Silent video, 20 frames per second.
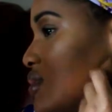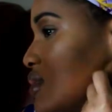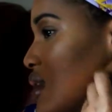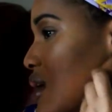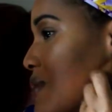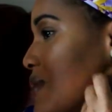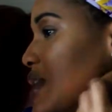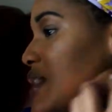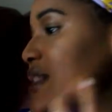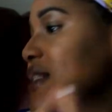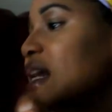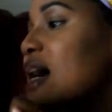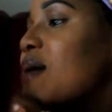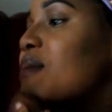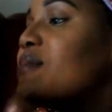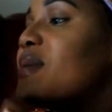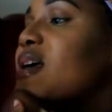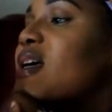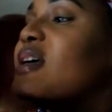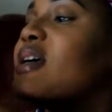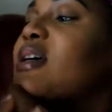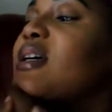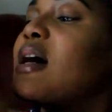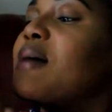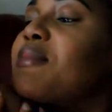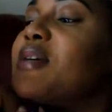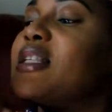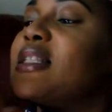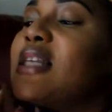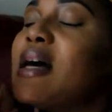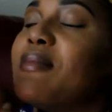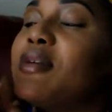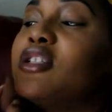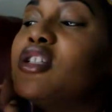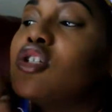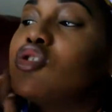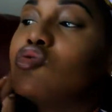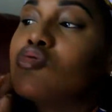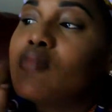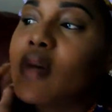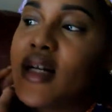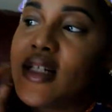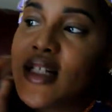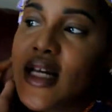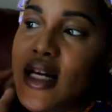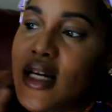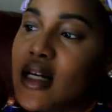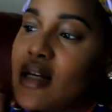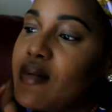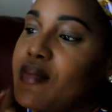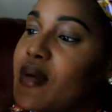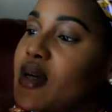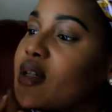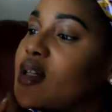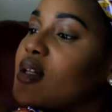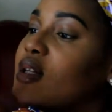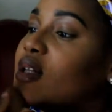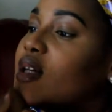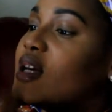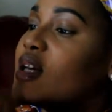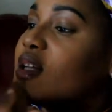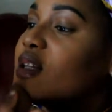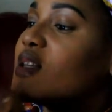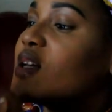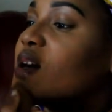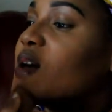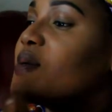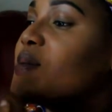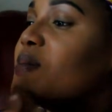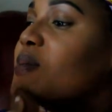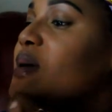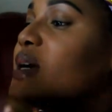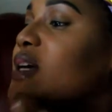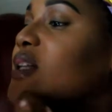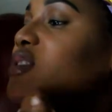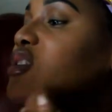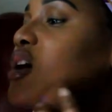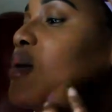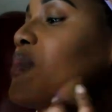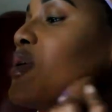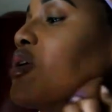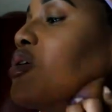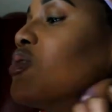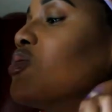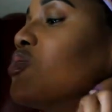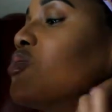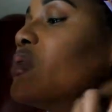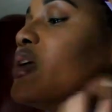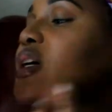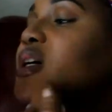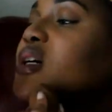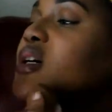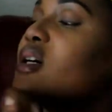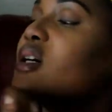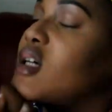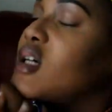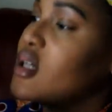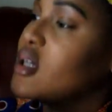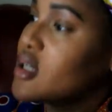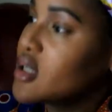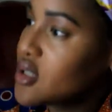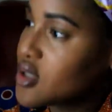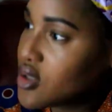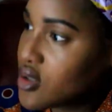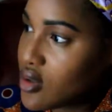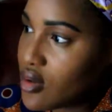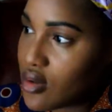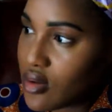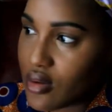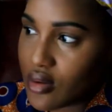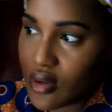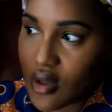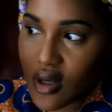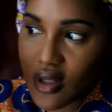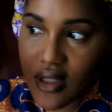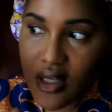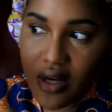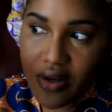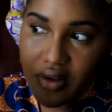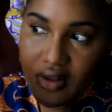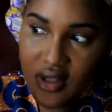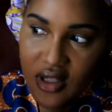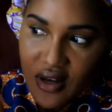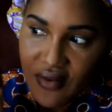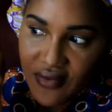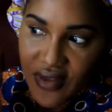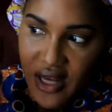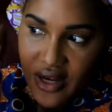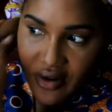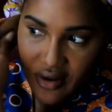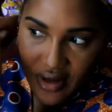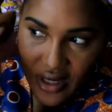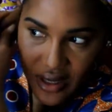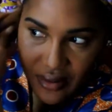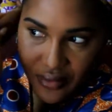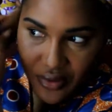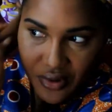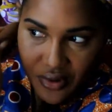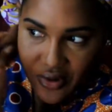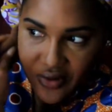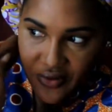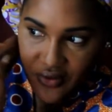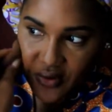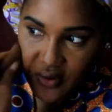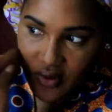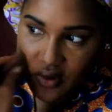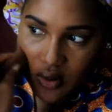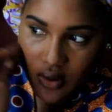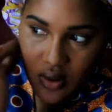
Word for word: Me si am just to be jelly ben in top own way. So, don't tell yourself that you're not beautiful.